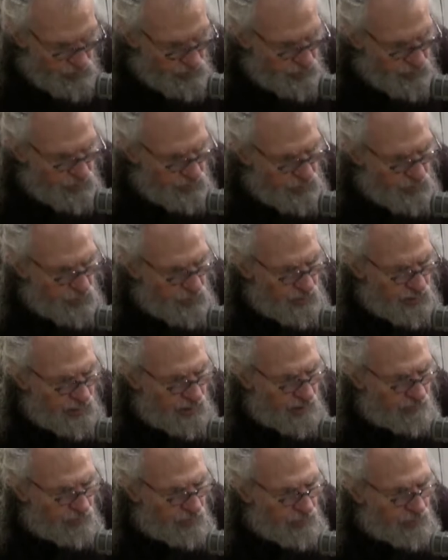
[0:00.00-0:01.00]
we
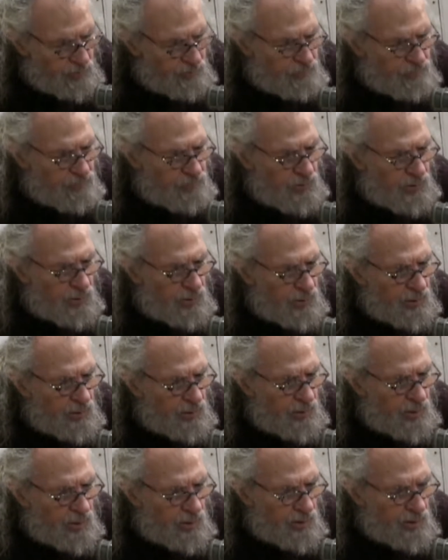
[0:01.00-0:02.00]
have a
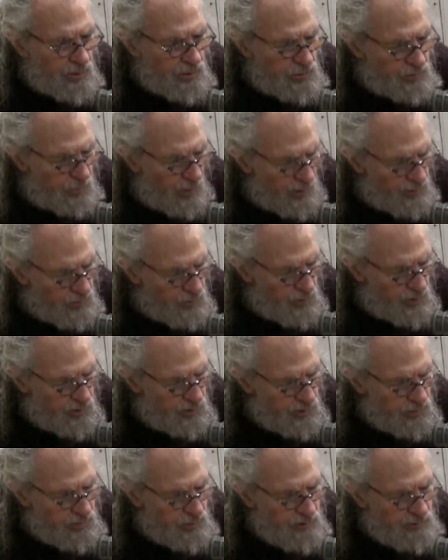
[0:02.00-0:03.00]
little spot where
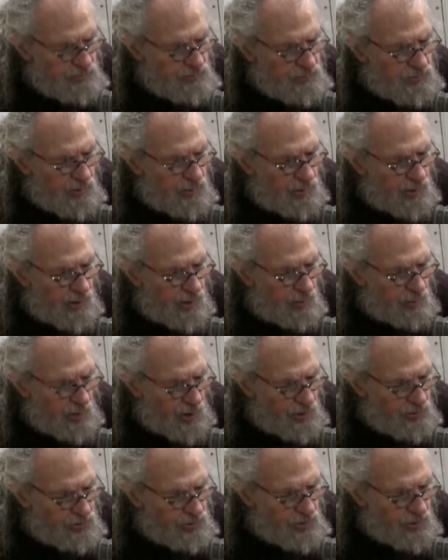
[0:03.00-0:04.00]
you can
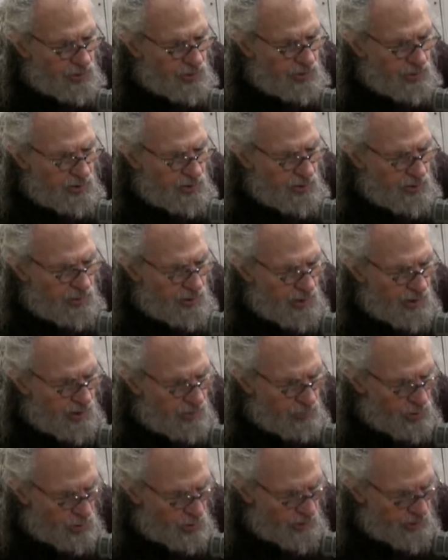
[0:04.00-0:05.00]
imagine a
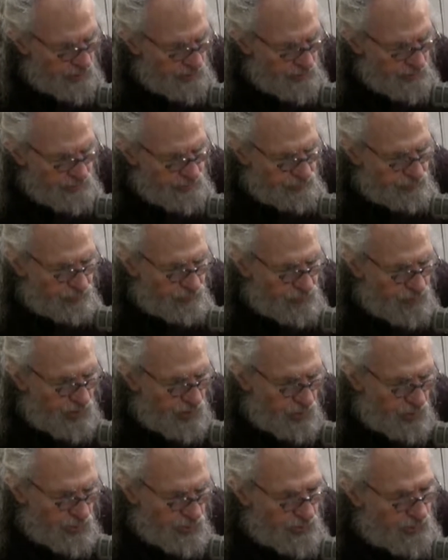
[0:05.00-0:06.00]
moraine
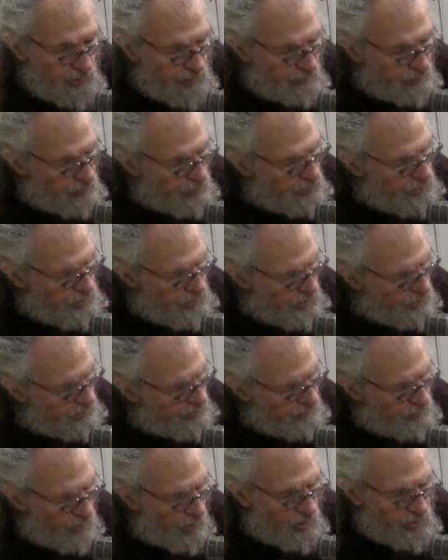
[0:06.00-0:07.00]
with different sorts
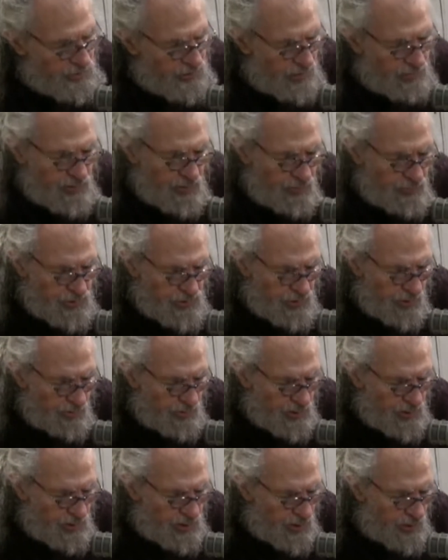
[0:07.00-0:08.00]
of rocks, some of
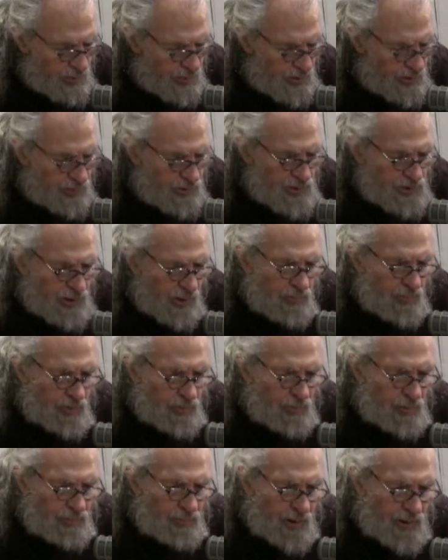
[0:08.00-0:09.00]
them sedimentary, some
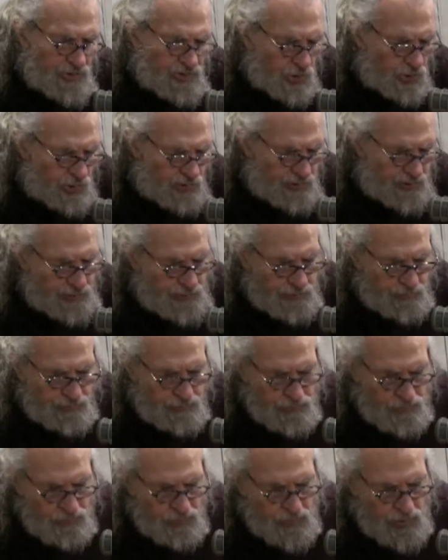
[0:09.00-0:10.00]
of them basaltic,
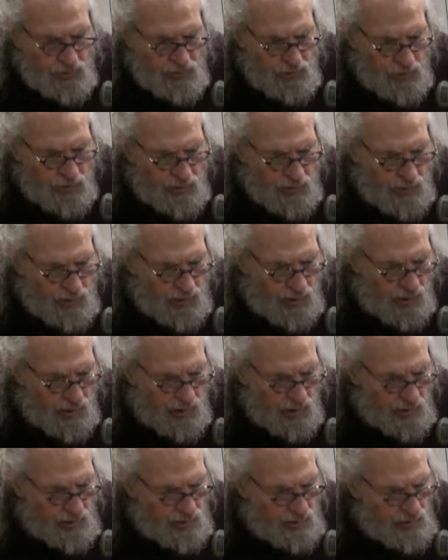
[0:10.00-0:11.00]

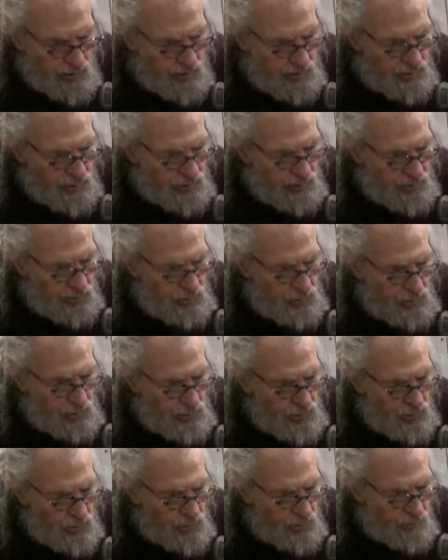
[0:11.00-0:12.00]
uh,
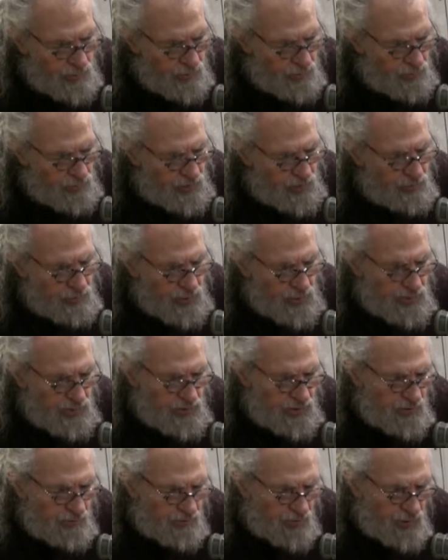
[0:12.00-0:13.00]
very
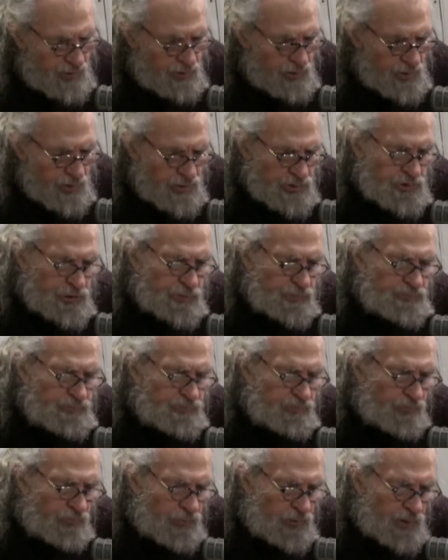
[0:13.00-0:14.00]
mixed and very rich.
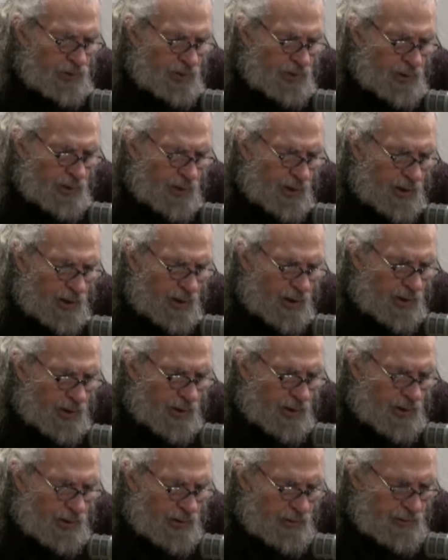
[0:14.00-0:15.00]

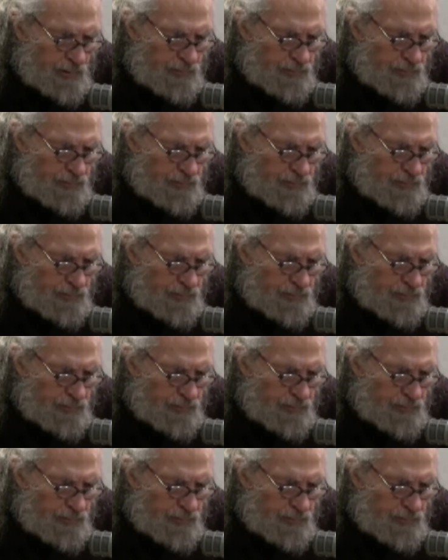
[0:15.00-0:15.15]
Uh,